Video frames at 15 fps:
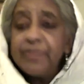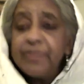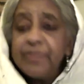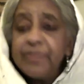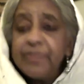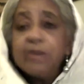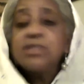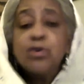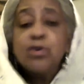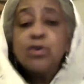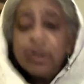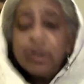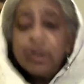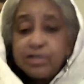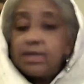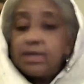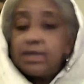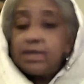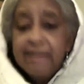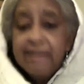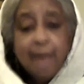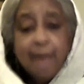But there was no
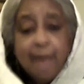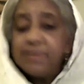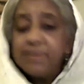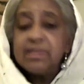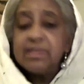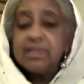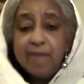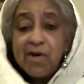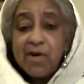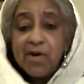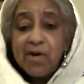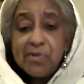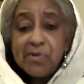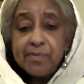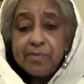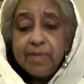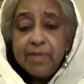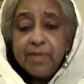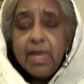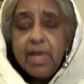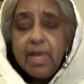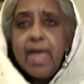cursing that happened in my home.
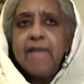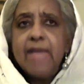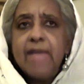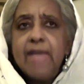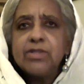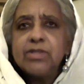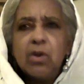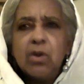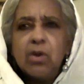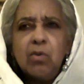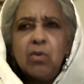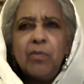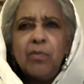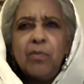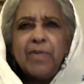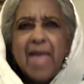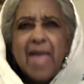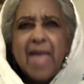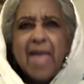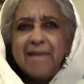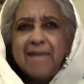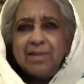And so
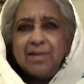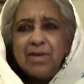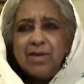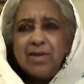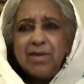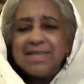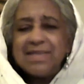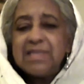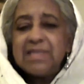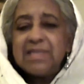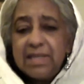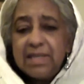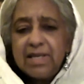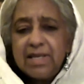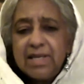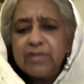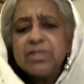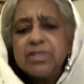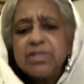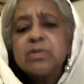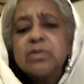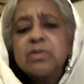as a
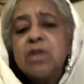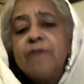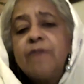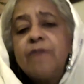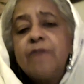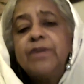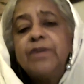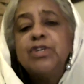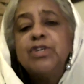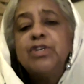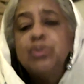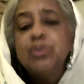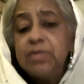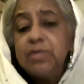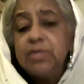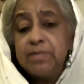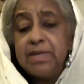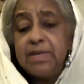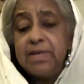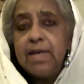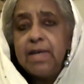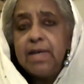teenager, this was all very new to
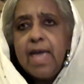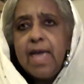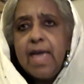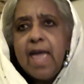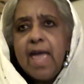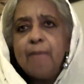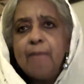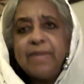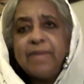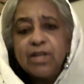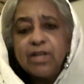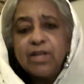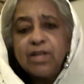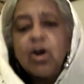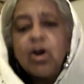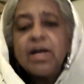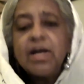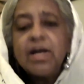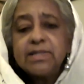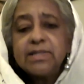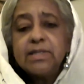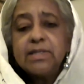me, and being
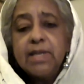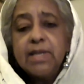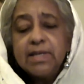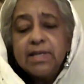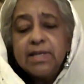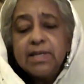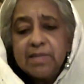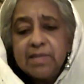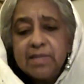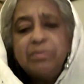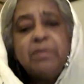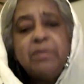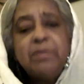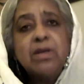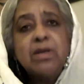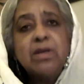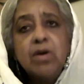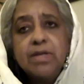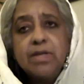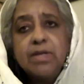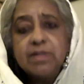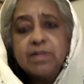accosted simply
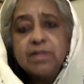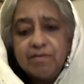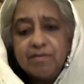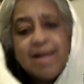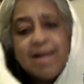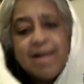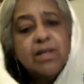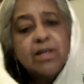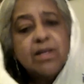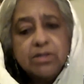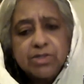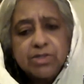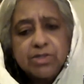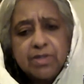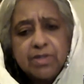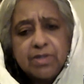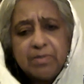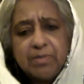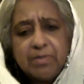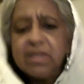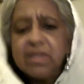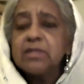because of my culture
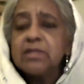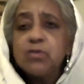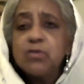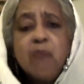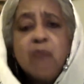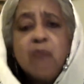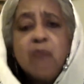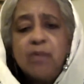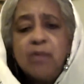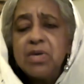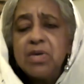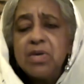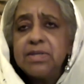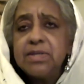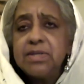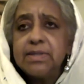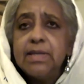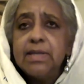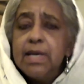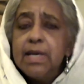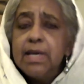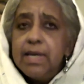and because of who I was
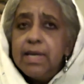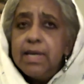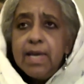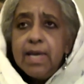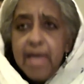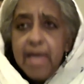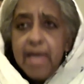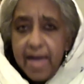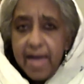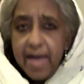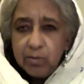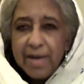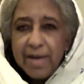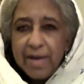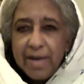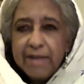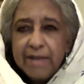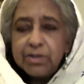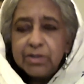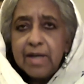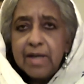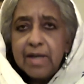and what I
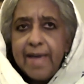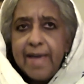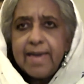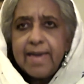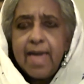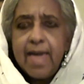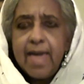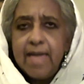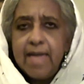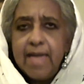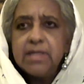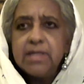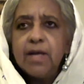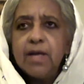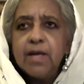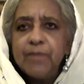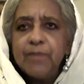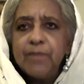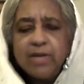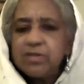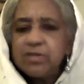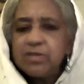looked like. And
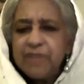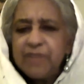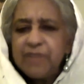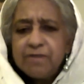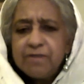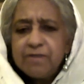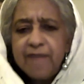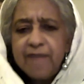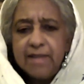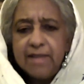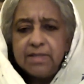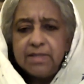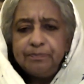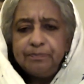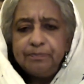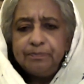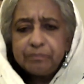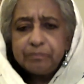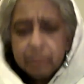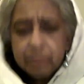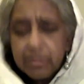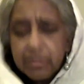it was very violent.
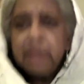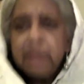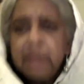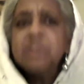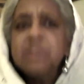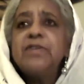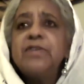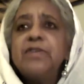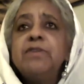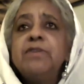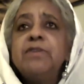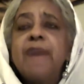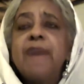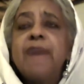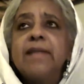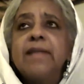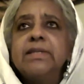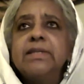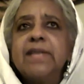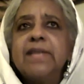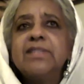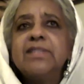It was very
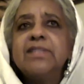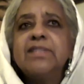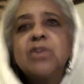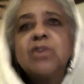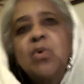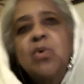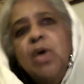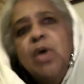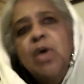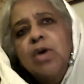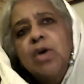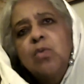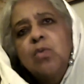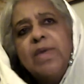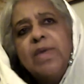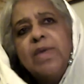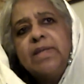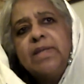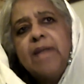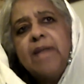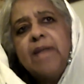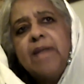violent. And so
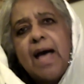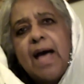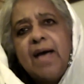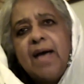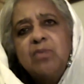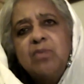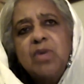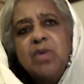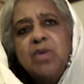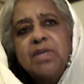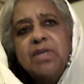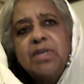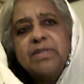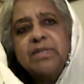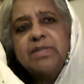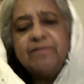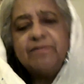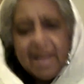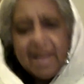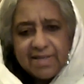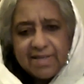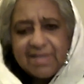when I was
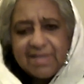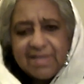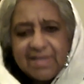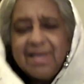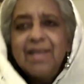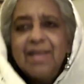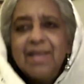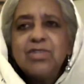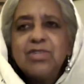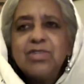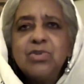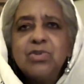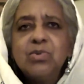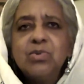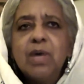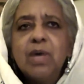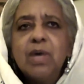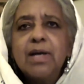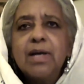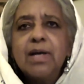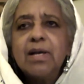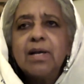invited to
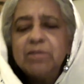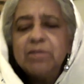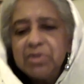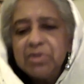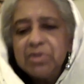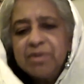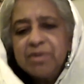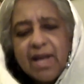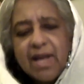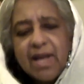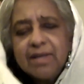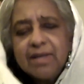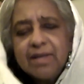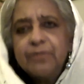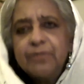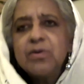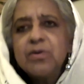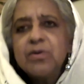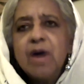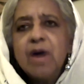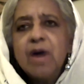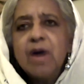come to Iraq
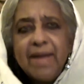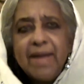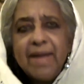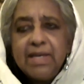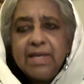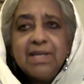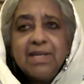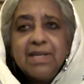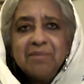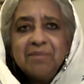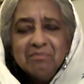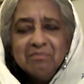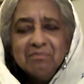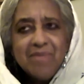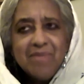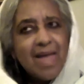for Arbaeen,